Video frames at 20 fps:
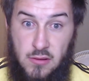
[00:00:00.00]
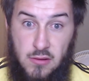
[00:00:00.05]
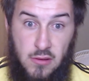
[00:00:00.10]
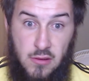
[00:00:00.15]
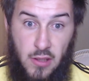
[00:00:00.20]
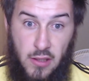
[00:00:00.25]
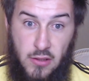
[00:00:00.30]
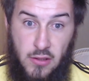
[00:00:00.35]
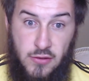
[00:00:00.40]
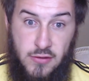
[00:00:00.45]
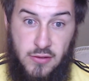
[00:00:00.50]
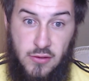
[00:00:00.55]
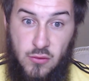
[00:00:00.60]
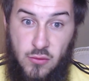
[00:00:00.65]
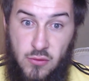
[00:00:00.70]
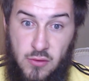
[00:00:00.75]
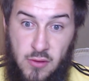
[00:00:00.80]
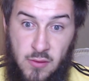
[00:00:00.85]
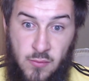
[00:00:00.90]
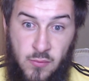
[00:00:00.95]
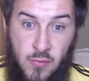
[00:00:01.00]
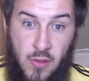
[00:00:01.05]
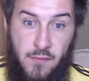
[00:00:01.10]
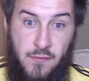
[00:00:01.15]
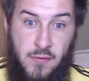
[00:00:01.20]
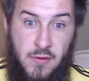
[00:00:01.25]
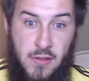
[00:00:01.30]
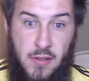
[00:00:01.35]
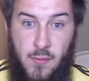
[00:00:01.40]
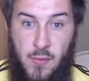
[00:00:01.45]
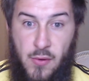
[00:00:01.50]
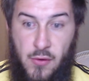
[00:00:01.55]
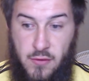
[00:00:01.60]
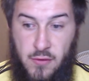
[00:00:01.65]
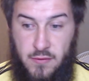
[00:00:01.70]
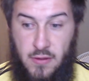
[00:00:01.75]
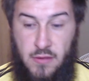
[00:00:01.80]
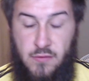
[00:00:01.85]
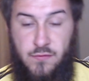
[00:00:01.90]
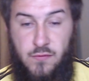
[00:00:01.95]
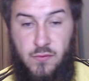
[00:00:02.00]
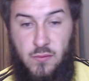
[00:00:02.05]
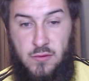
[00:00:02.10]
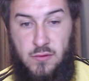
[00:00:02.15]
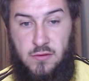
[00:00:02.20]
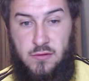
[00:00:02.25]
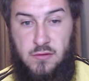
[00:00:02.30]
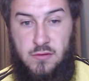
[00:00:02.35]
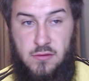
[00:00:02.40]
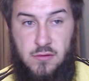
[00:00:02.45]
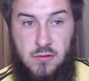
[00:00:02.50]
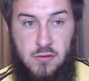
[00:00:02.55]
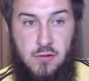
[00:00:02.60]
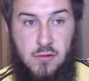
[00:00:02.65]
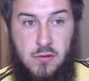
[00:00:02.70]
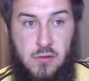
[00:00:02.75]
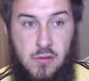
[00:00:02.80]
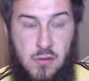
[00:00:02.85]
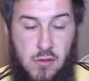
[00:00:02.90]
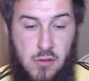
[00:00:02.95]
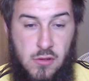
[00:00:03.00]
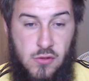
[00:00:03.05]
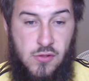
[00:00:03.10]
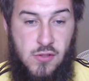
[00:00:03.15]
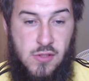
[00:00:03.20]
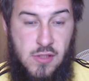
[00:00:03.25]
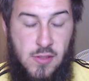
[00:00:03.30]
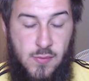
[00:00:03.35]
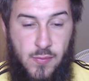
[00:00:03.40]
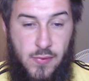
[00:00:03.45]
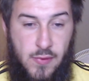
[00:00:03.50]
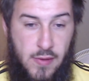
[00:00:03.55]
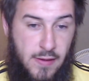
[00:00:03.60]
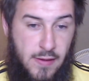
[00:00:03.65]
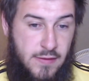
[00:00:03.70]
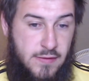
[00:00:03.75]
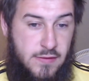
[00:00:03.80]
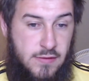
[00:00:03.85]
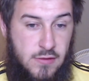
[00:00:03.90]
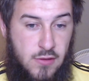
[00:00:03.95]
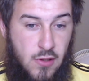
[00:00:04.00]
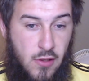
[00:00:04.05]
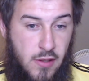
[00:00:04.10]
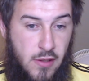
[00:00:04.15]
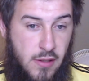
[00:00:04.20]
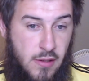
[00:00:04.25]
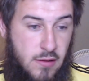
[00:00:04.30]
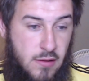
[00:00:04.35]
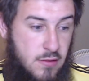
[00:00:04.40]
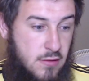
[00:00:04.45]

like you see all them having the American influence. You see places like